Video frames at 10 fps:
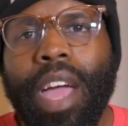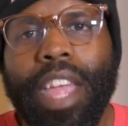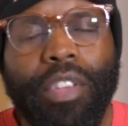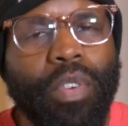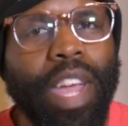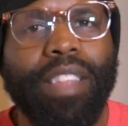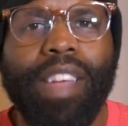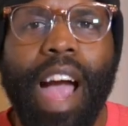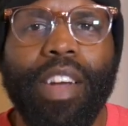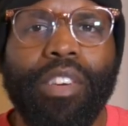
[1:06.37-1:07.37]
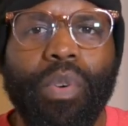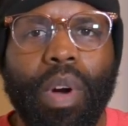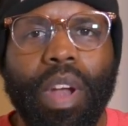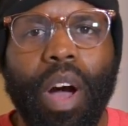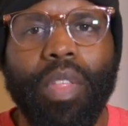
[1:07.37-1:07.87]
and you get tired of
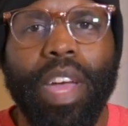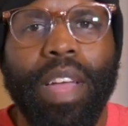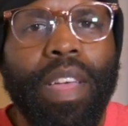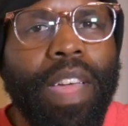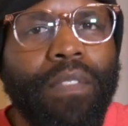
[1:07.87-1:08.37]
doing all that